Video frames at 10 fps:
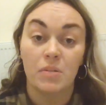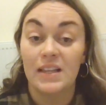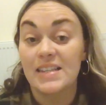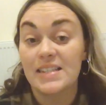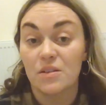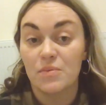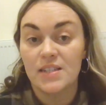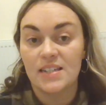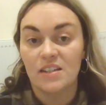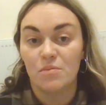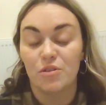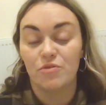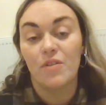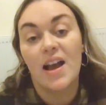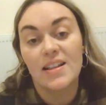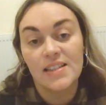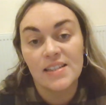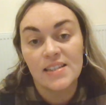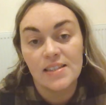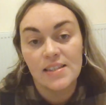Please, can we still be
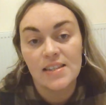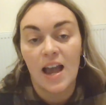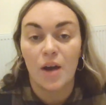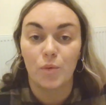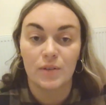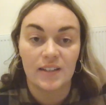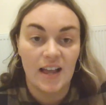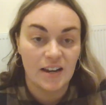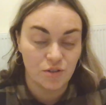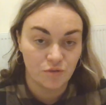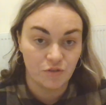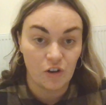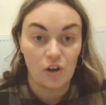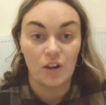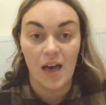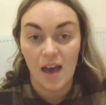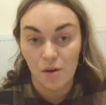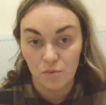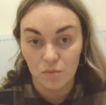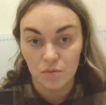friends? I wouldn't like to fall
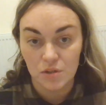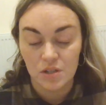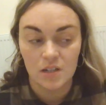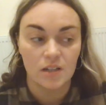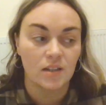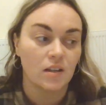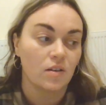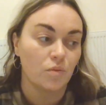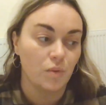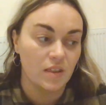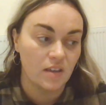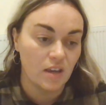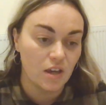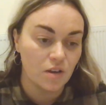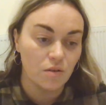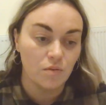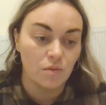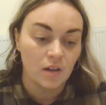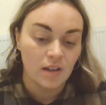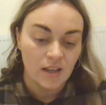out with you.